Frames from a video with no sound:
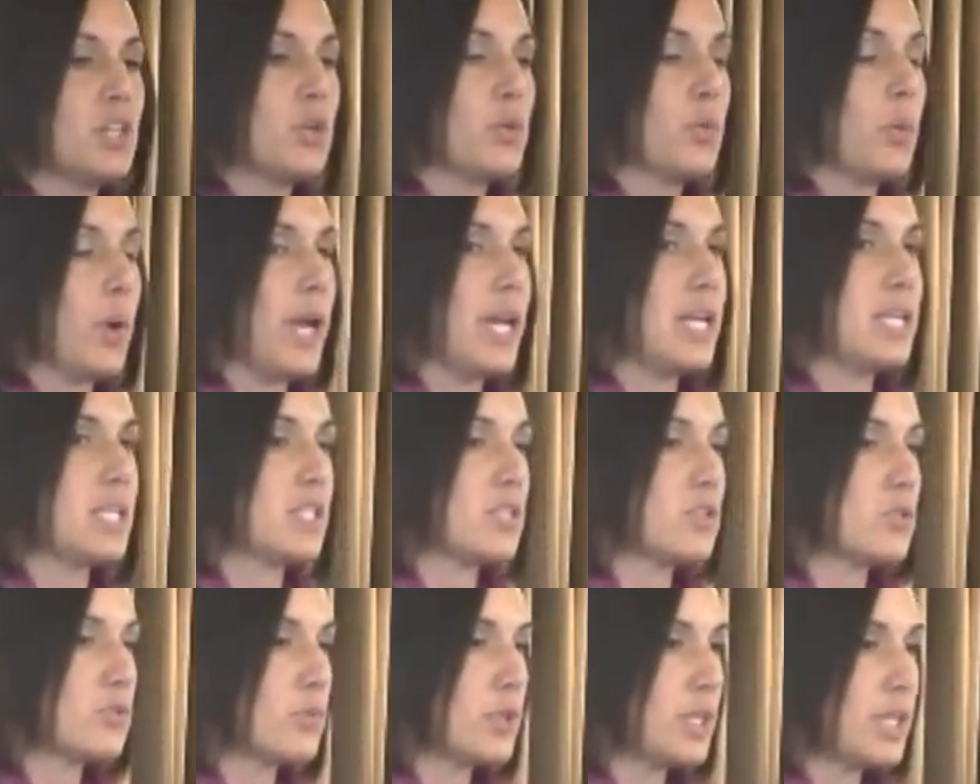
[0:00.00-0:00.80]
your weight
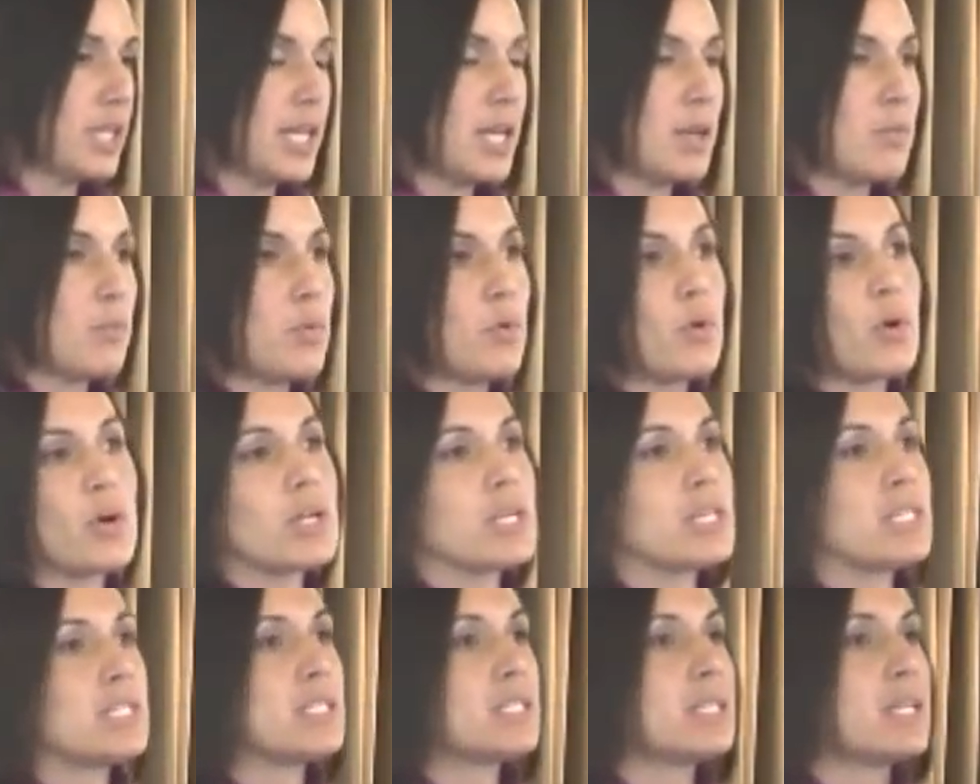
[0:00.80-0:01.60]
is really
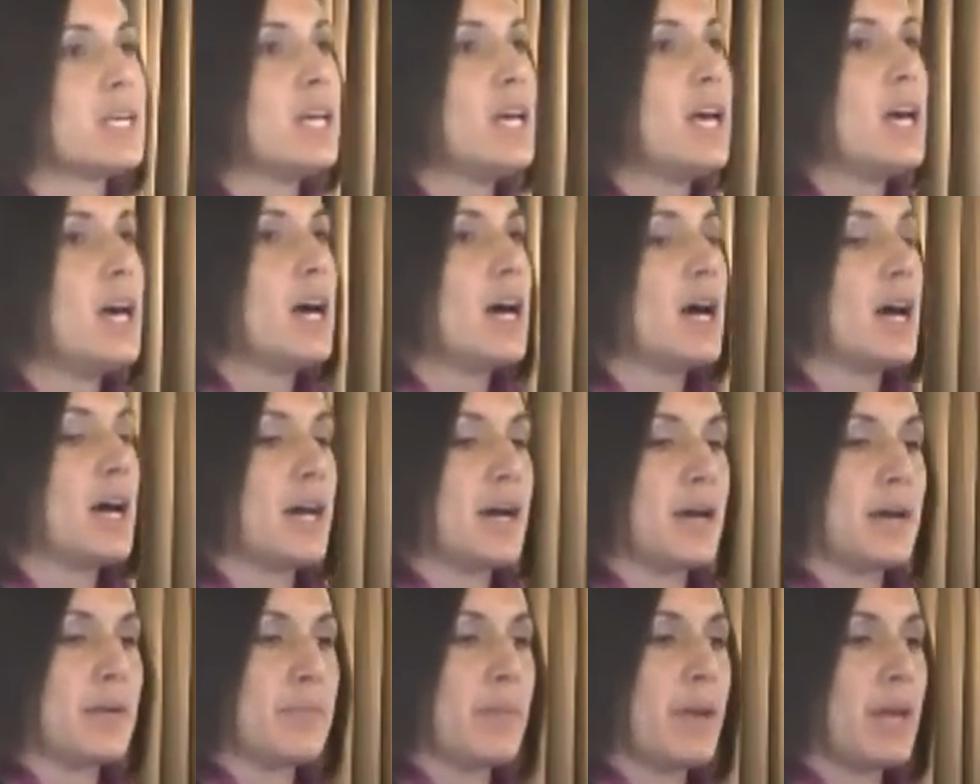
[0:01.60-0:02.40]
important,
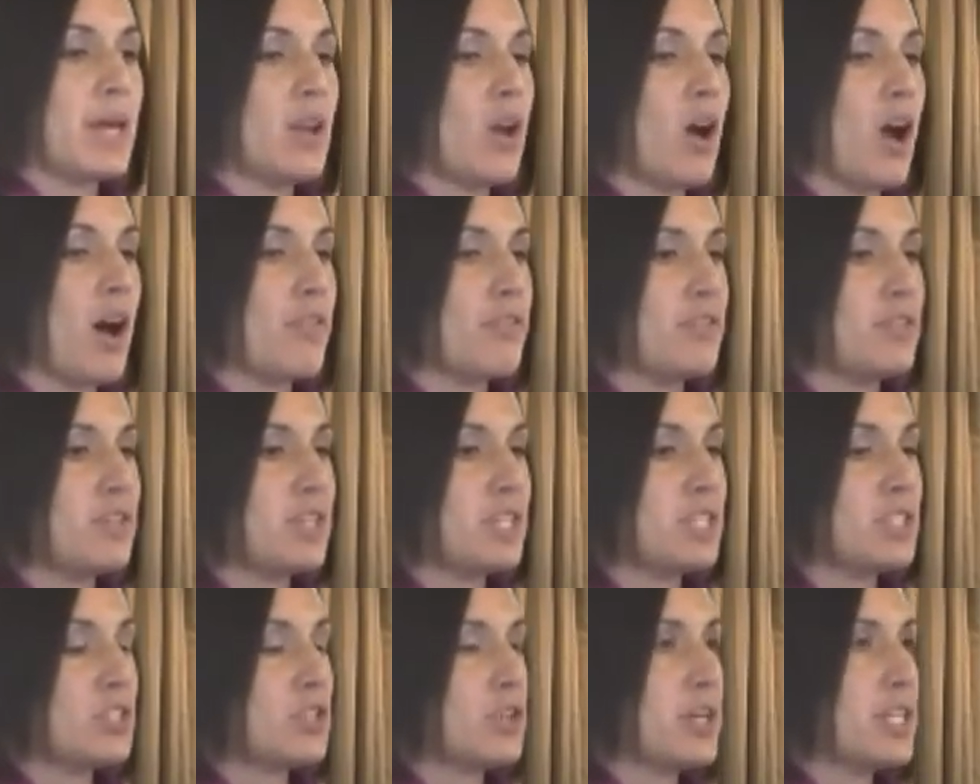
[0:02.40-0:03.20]
and
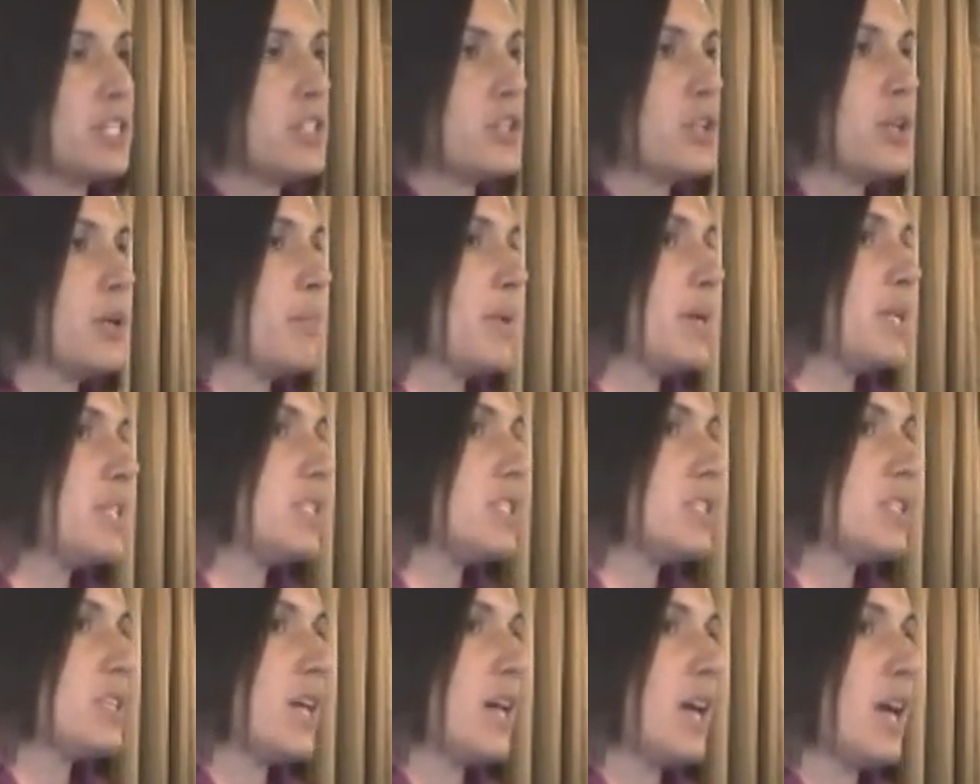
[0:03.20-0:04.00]
often during
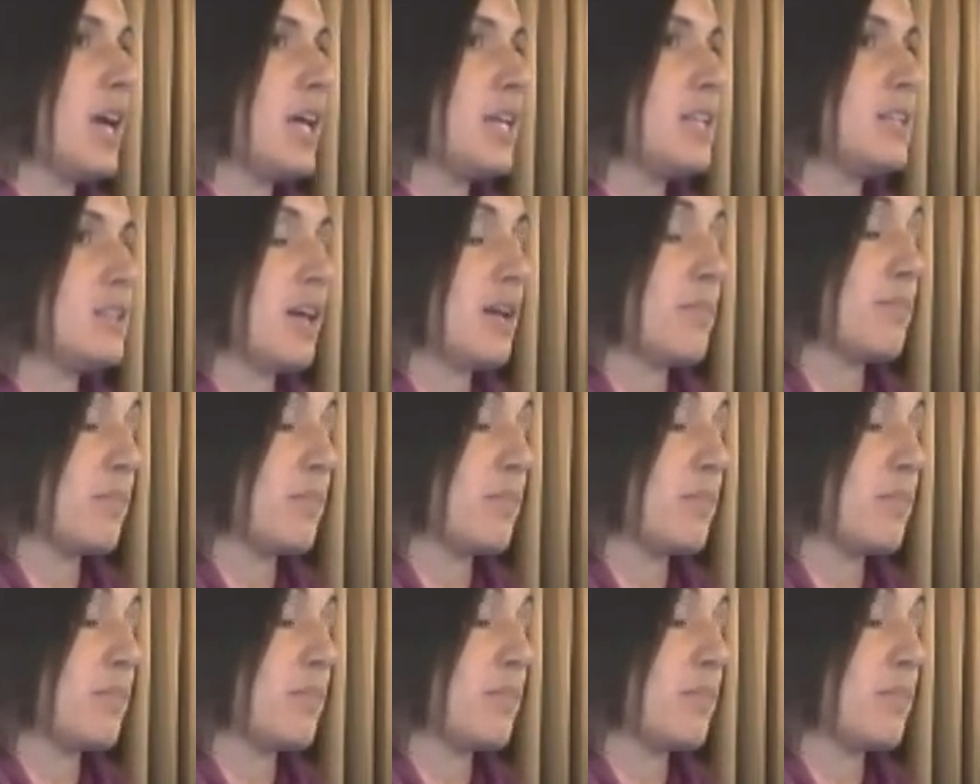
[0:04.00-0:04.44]
treatment and